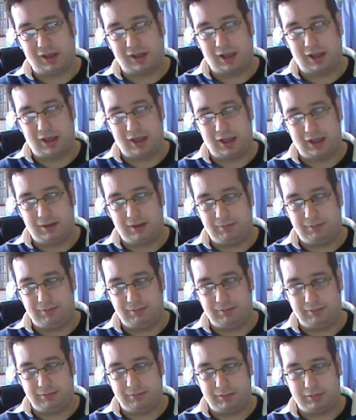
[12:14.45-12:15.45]

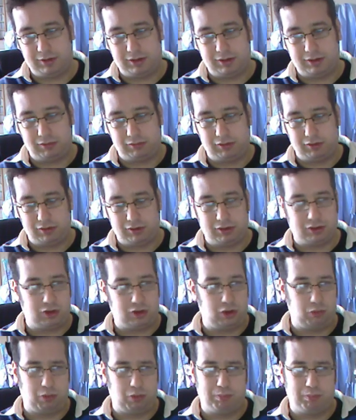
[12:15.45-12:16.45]
Um, there's nothing to
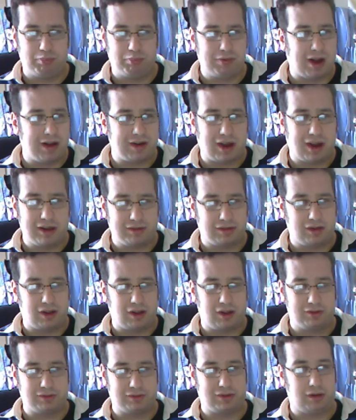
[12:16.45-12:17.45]
do with bread at
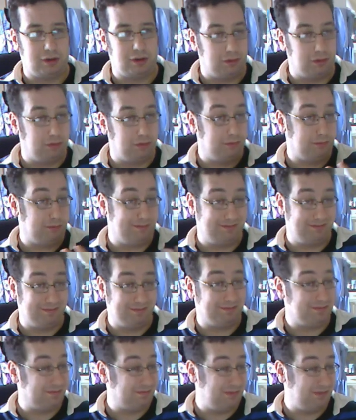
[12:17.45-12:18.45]
all, so um,
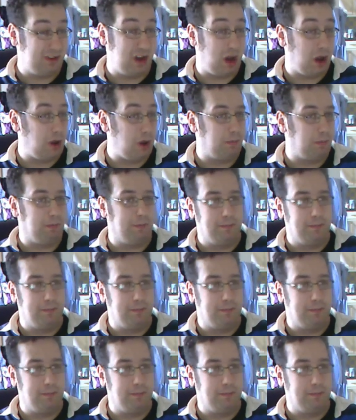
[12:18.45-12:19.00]
no.